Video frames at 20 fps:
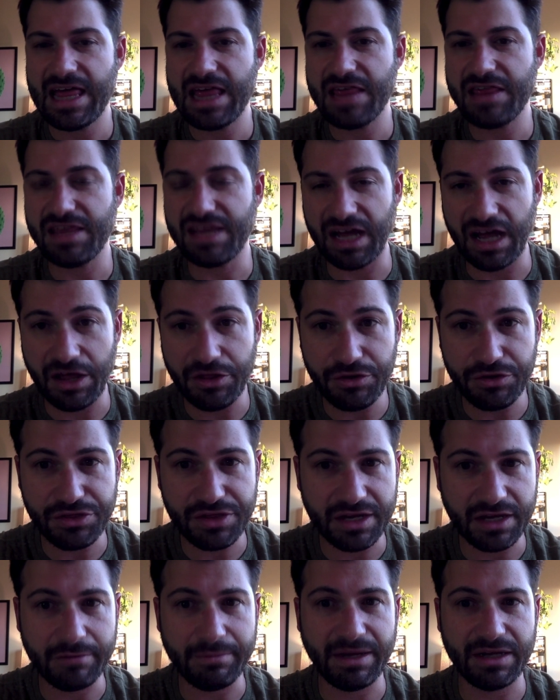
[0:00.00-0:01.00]
The other
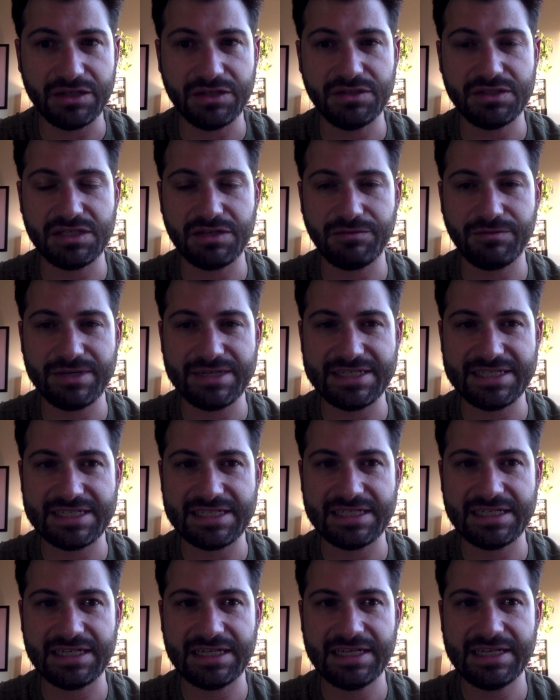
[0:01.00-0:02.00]
thing about using
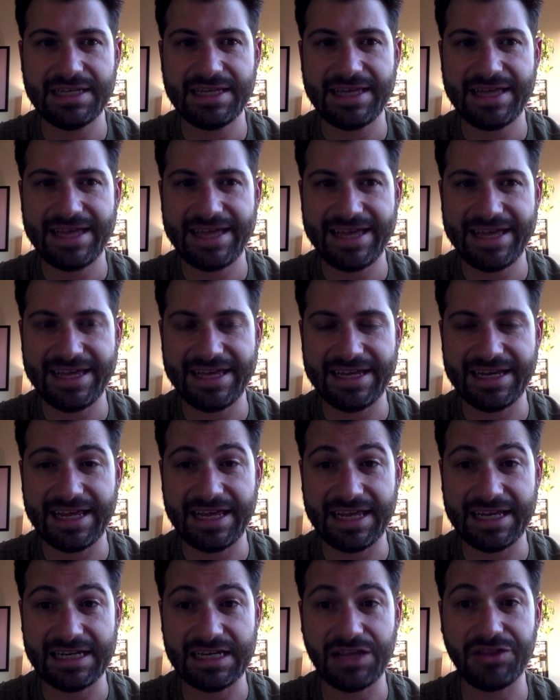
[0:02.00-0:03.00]
Reason in
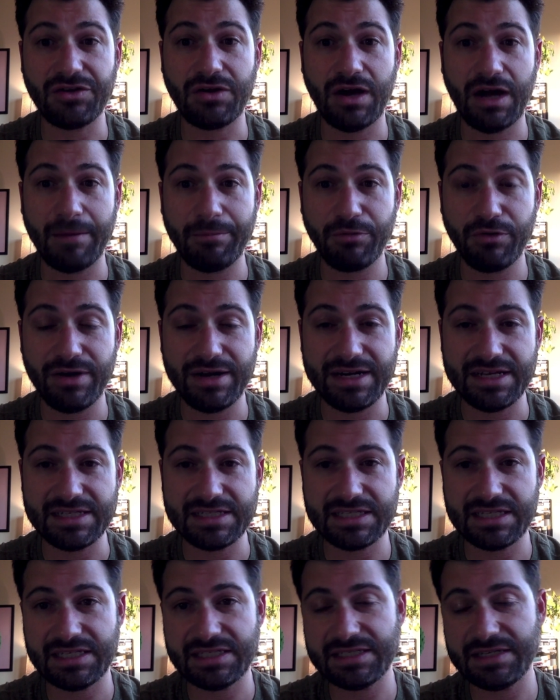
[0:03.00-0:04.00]
another operating
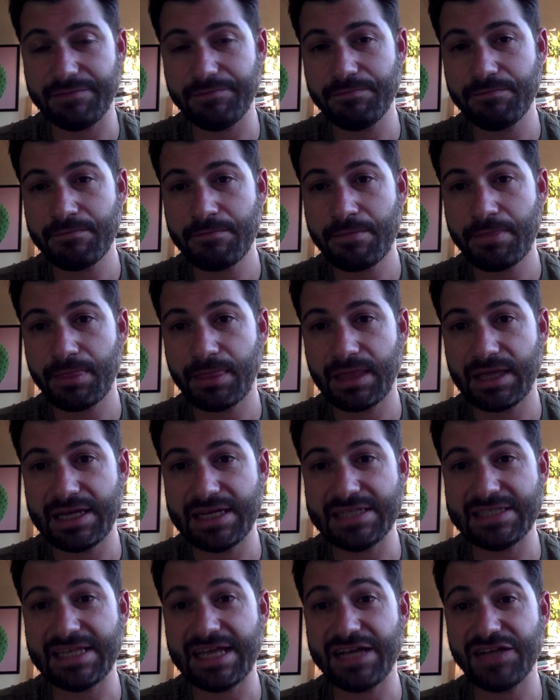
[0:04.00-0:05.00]
system
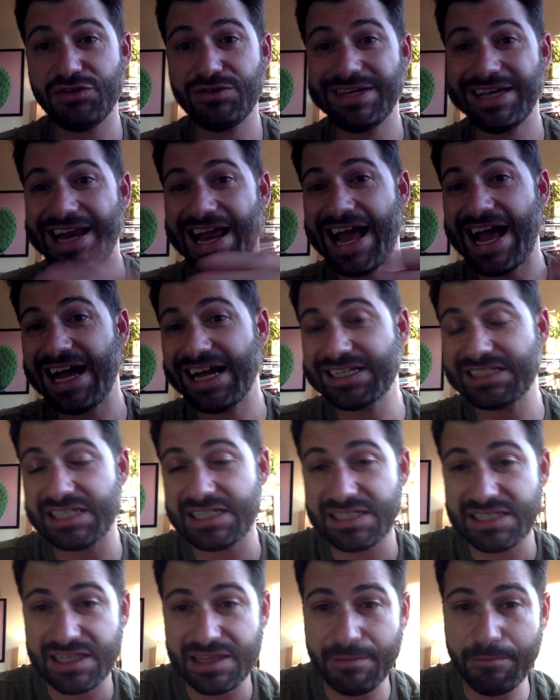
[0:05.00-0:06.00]
is that you get
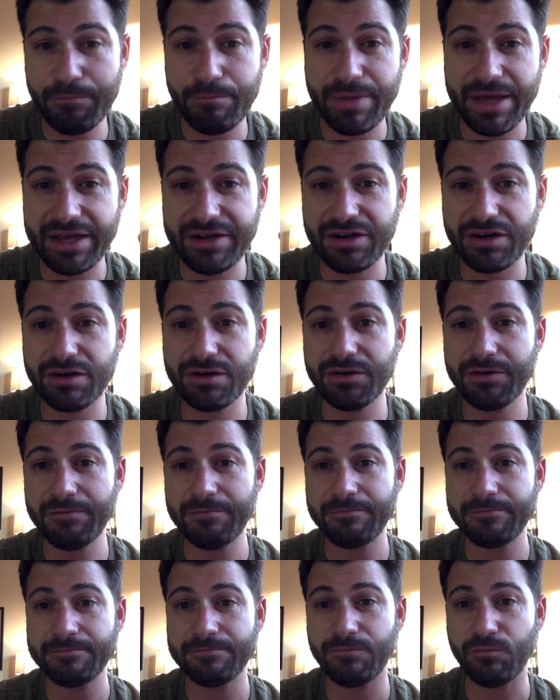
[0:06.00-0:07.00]
access to the better
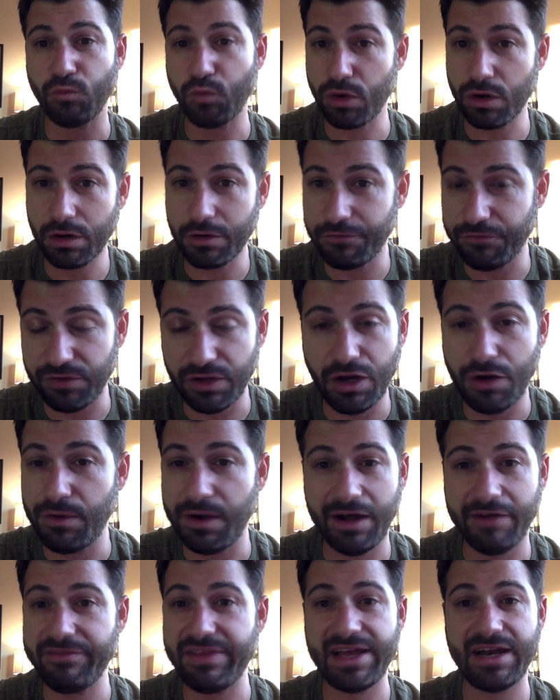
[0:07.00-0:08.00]
workflow
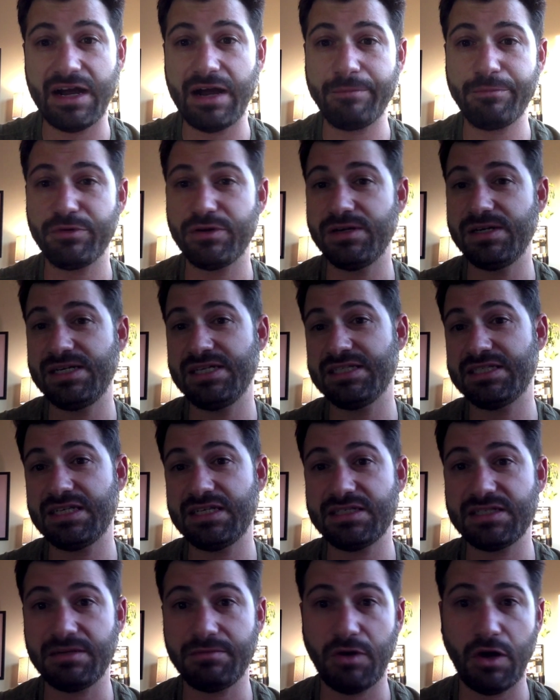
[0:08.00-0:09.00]
of that operating system.